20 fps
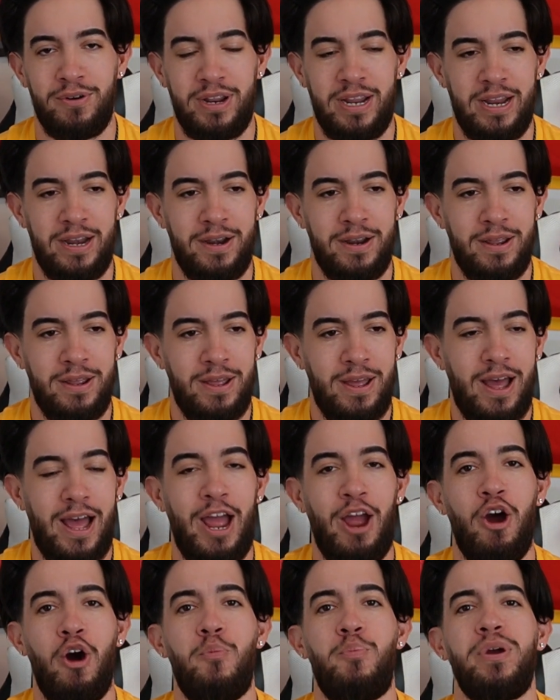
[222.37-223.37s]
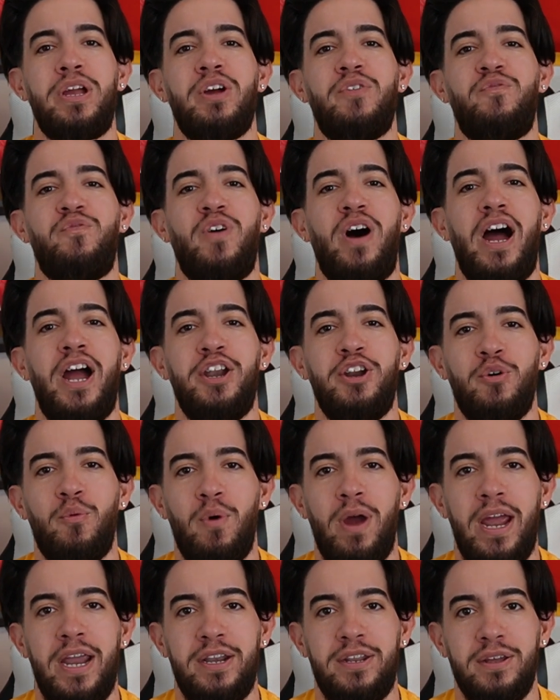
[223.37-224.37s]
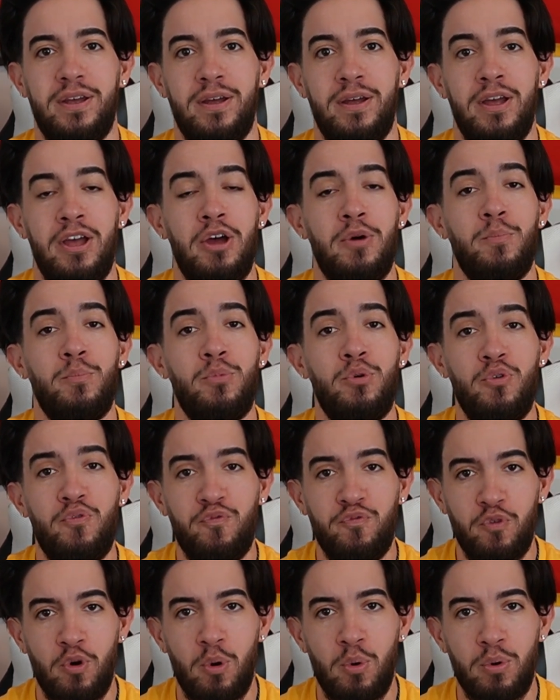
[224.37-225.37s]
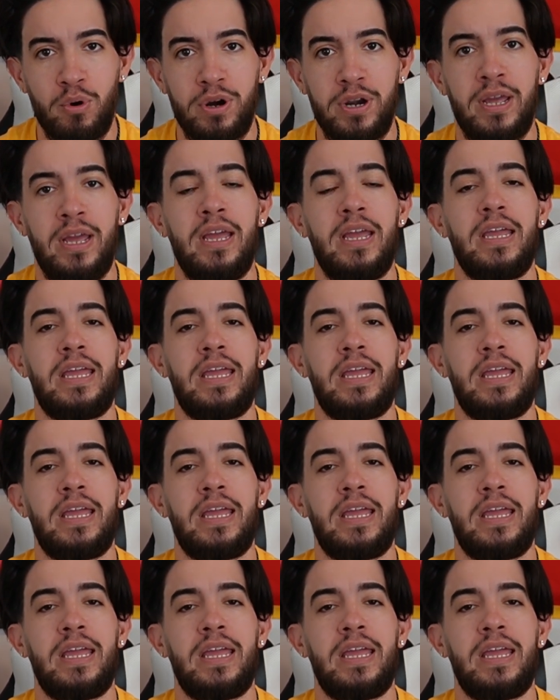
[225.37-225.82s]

And I hope we can find a way to move forward,